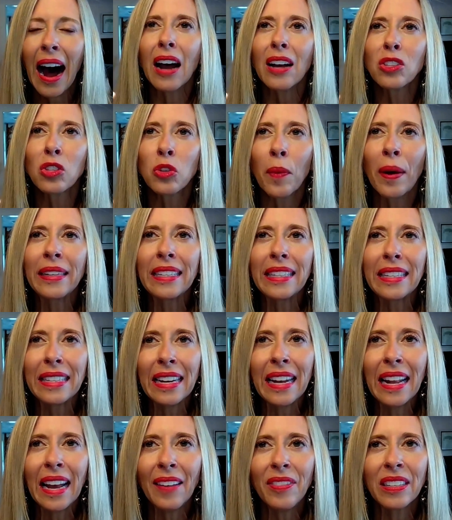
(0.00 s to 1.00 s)
So I
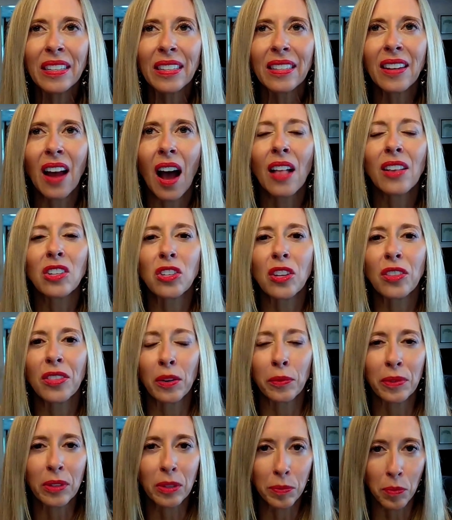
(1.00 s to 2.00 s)
did have this knowledge that there
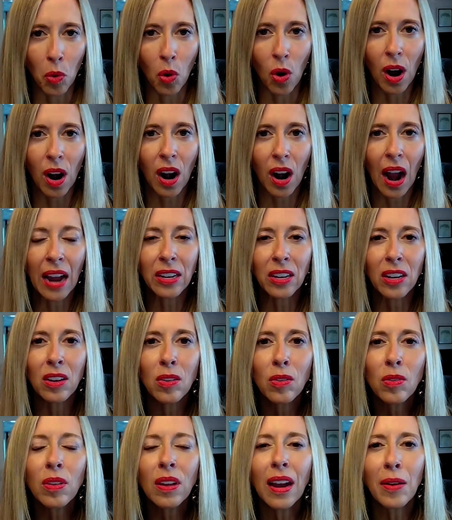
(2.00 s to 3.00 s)
was more. I
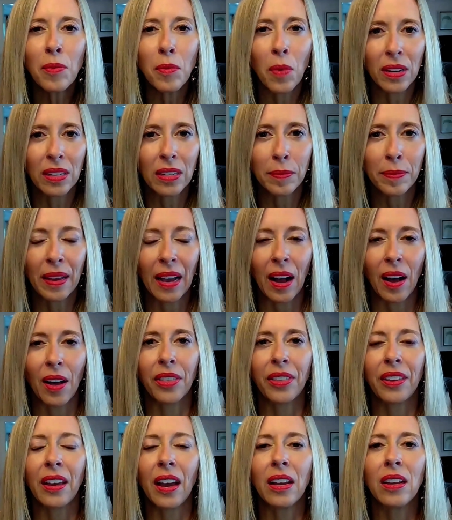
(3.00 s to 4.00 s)
knew that I wanted to be
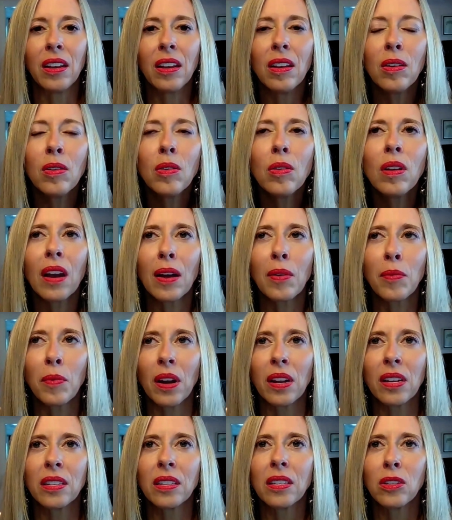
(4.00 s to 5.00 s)
healthy. I knew that I
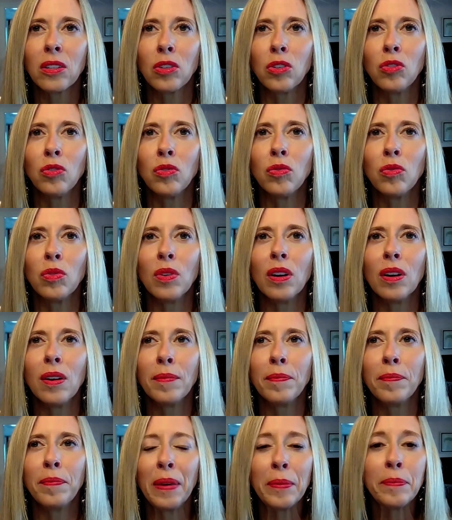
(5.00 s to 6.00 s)
wanted to
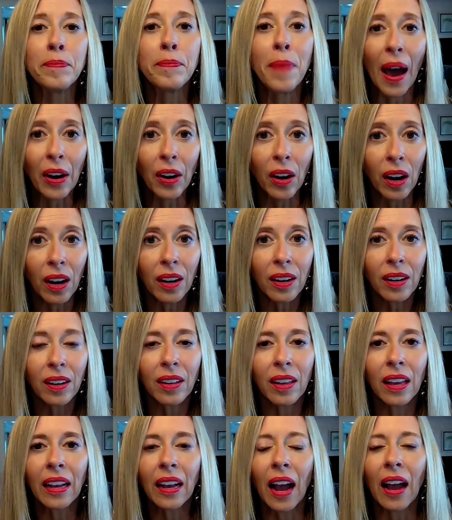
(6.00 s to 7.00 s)
be better.
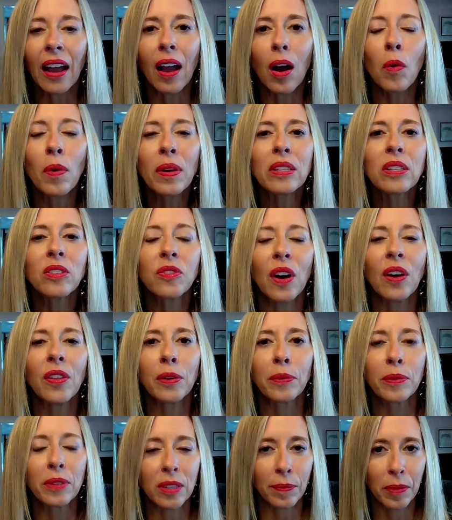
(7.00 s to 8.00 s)
Like I always felt
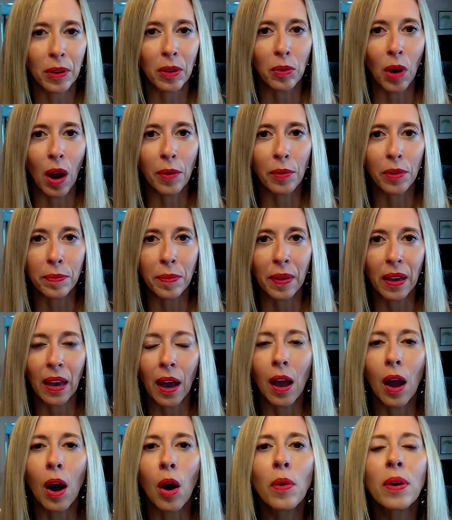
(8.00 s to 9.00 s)
there was something wrong with me.
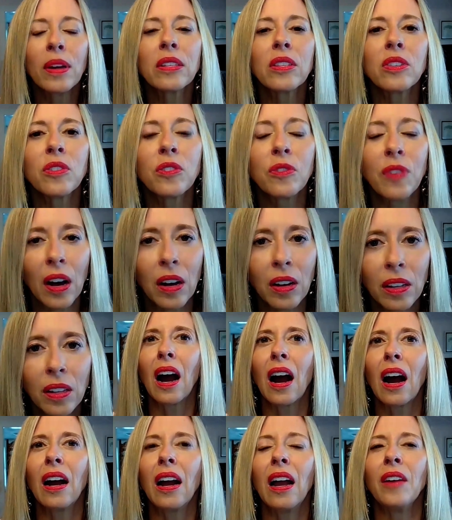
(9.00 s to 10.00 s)
I always felt
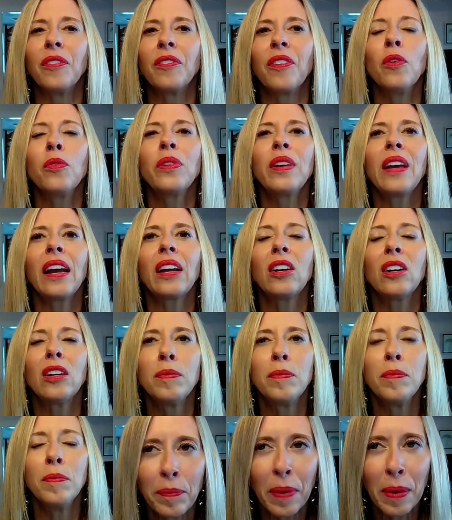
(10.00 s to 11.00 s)
if only I
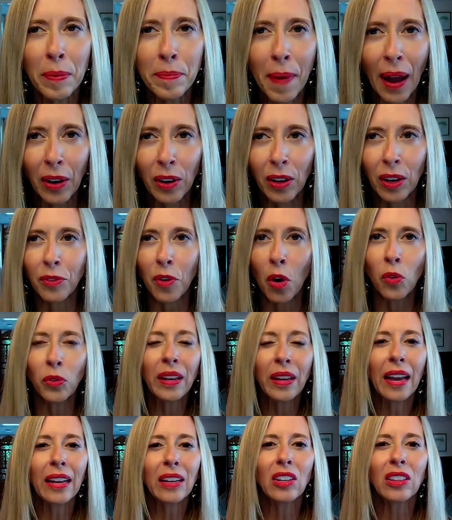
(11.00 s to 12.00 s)
could be better, if
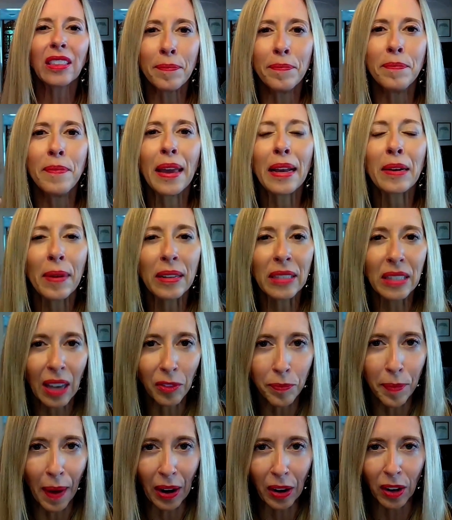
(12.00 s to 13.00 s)
only I could make
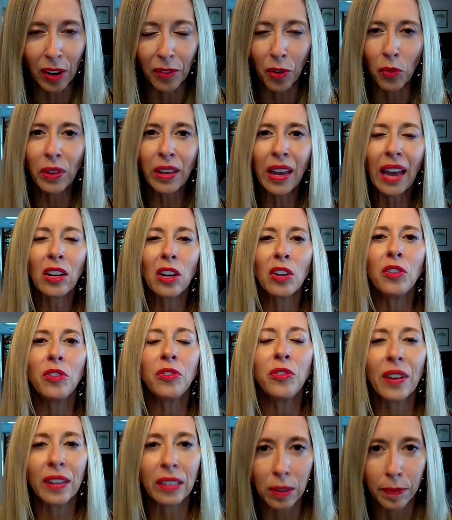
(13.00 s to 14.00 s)
myself better, if only I could
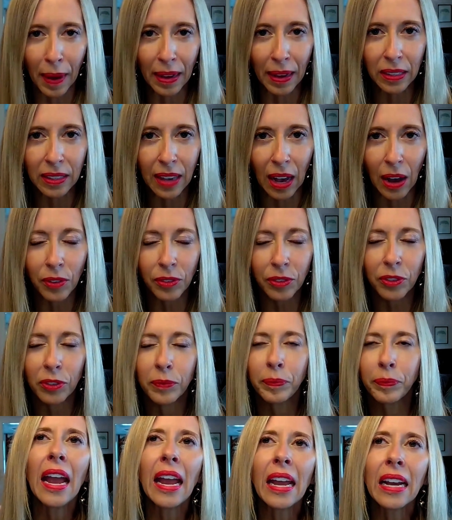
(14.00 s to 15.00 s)
fix myself.
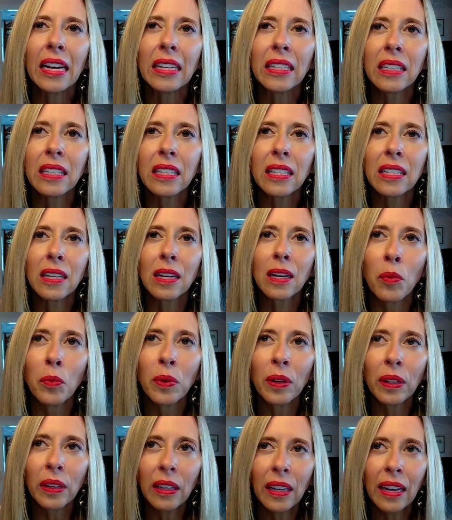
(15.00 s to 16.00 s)
And
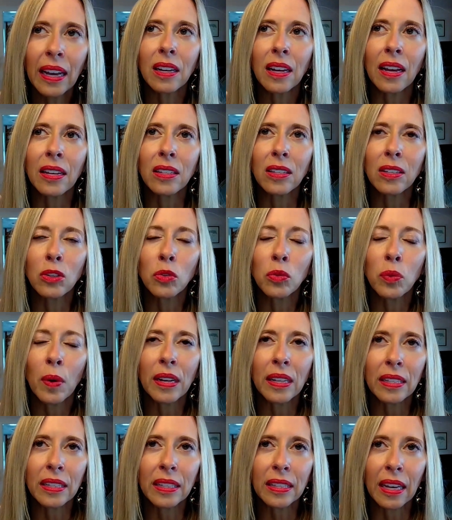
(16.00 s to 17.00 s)
really at
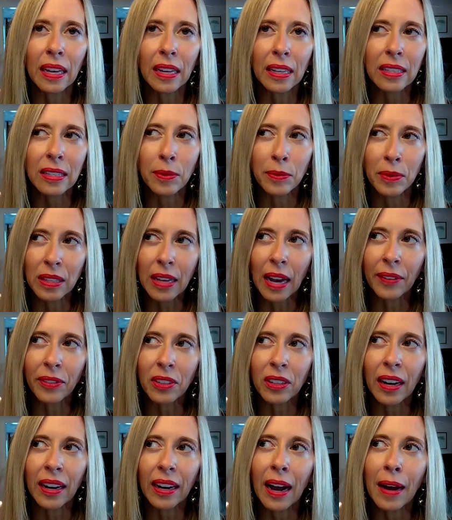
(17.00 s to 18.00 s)
26, it was
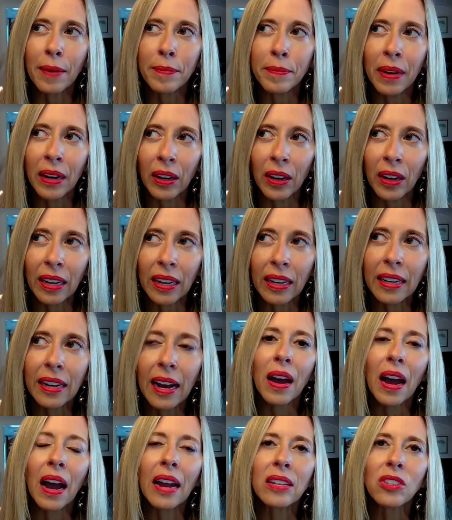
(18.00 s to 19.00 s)
after I got married,
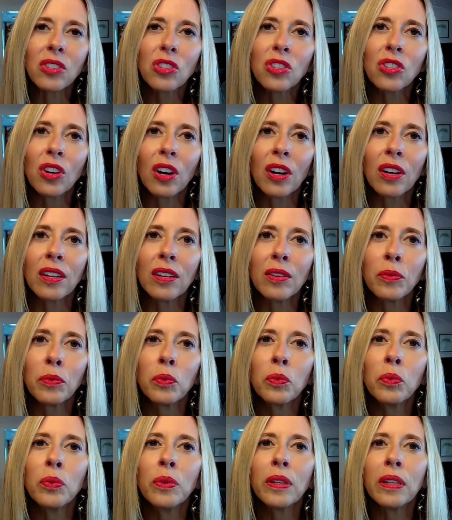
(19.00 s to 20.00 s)
I started
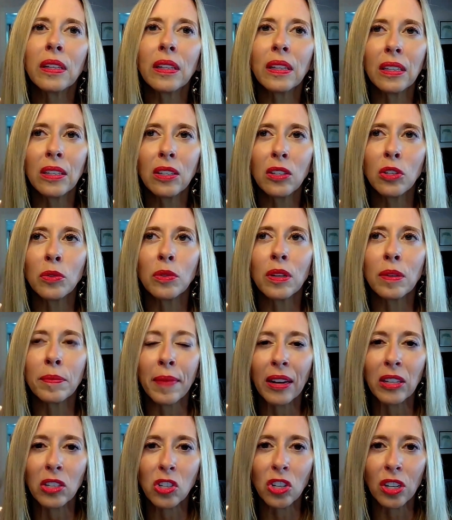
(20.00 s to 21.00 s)
really doing
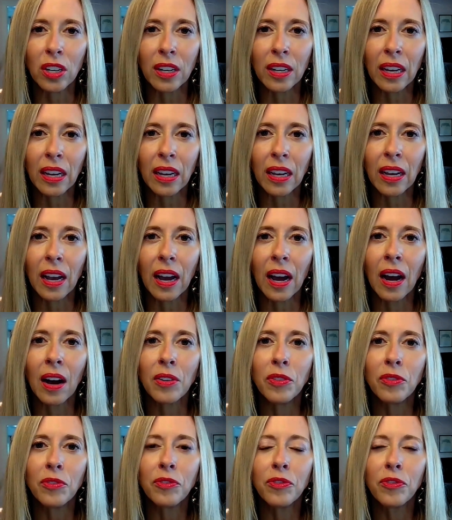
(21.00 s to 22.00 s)
my journey
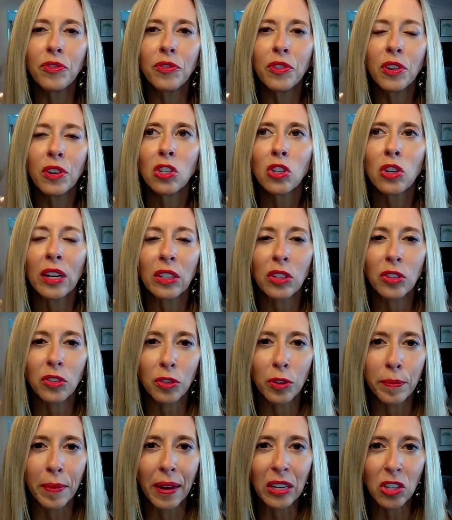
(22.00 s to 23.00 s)
of
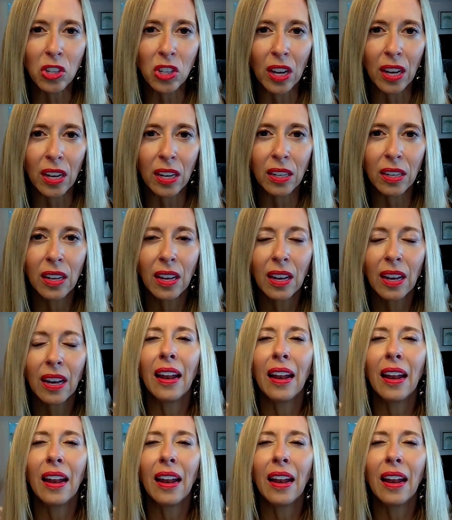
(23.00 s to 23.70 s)
transformation.